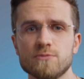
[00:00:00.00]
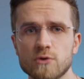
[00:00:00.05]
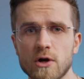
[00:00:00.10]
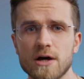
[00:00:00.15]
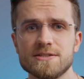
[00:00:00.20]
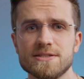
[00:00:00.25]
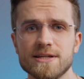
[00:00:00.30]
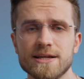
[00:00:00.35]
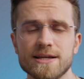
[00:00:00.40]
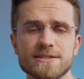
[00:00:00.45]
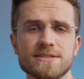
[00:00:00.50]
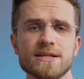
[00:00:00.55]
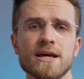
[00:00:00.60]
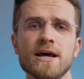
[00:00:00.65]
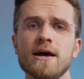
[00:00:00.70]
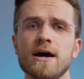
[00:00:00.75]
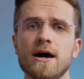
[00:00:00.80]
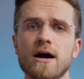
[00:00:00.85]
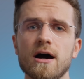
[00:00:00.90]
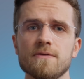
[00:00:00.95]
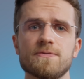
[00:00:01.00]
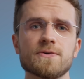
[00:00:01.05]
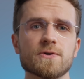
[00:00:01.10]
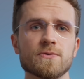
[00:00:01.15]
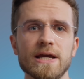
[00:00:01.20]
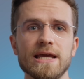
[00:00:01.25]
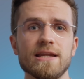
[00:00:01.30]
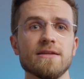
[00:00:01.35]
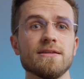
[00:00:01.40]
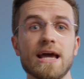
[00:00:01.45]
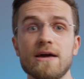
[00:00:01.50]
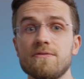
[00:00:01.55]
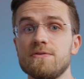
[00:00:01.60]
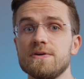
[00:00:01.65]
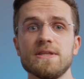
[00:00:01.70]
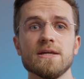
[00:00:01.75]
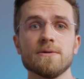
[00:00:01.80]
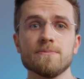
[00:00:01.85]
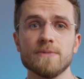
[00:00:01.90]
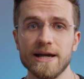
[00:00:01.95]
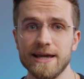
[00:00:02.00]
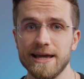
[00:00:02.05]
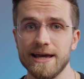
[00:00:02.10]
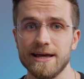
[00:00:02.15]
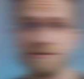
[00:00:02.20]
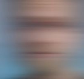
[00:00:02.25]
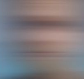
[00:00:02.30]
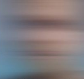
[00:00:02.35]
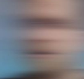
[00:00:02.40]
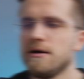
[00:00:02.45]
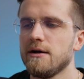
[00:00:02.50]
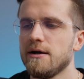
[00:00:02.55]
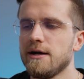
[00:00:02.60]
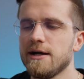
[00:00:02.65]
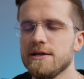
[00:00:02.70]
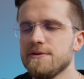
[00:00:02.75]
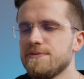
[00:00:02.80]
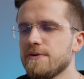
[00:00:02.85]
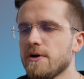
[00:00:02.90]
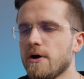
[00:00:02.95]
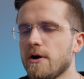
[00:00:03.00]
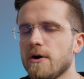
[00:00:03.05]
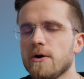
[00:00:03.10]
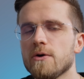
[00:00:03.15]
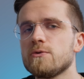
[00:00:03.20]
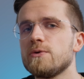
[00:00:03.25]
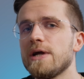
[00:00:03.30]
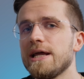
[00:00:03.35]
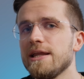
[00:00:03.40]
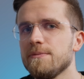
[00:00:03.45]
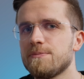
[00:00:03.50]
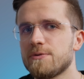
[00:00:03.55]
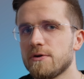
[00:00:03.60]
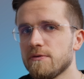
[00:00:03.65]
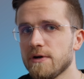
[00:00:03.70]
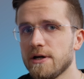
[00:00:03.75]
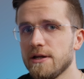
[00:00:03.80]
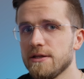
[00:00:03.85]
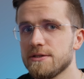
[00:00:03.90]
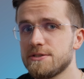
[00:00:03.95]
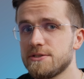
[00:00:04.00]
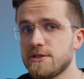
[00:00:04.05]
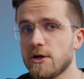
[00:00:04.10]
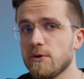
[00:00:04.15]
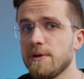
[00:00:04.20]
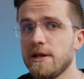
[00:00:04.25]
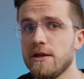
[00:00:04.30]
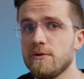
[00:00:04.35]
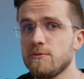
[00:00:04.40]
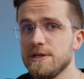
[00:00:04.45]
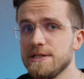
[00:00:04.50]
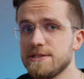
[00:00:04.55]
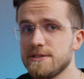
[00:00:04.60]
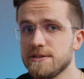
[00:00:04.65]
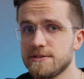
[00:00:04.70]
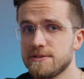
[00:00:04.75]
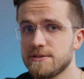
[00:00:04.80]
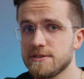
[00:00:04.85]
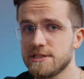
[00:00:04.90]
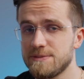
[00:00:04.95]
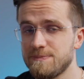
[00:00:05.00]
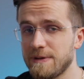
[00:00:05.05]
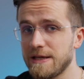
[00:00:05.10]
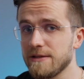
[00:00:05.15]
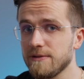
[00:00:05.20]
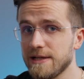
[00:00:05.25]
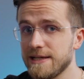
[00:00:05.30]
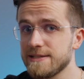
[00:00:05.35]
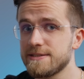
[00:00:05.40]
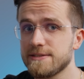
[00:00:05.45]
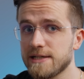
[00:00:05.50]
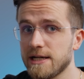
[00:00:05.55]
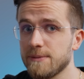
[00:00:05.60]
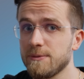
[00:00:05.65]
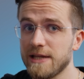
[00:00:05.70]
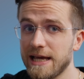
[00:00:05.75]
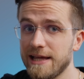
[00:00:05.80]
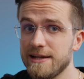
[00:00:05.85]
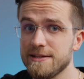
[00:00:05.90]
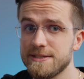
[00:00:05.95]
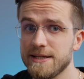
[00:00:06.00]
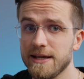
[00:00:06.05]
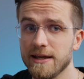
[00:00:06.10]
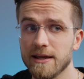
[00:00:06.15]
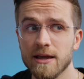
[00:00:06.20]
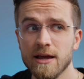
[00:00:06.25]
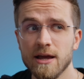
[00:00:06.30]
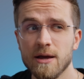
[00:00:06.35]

process of creating everything by hand. I've already provided so many reasons to spend less time in editing,